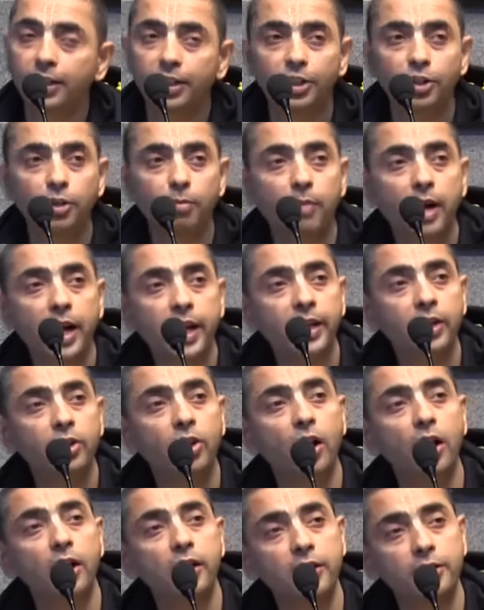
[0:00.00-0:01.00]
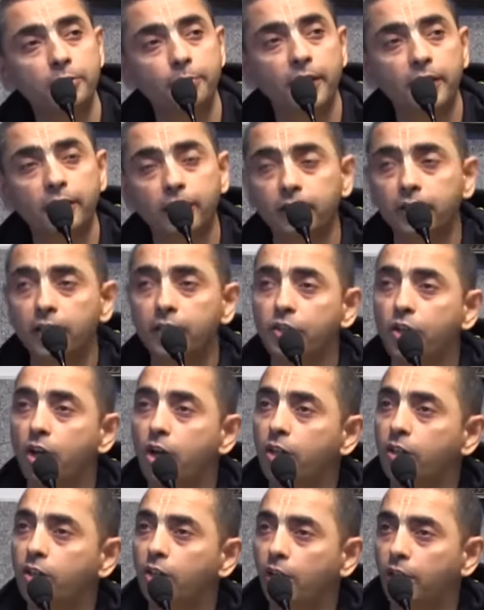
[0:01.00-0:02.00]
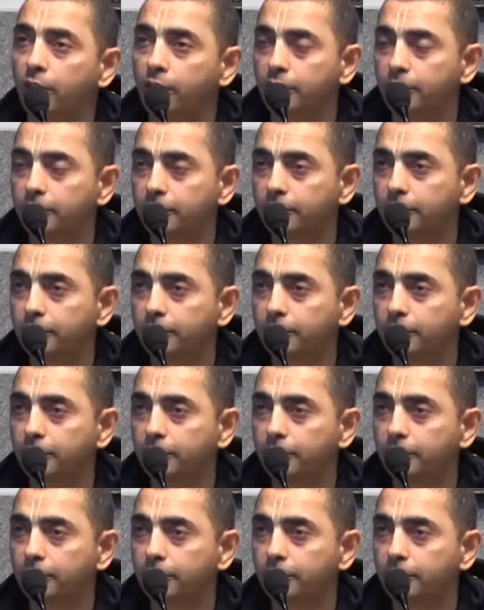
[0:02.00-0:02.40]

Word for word: you know, my God is better than your God,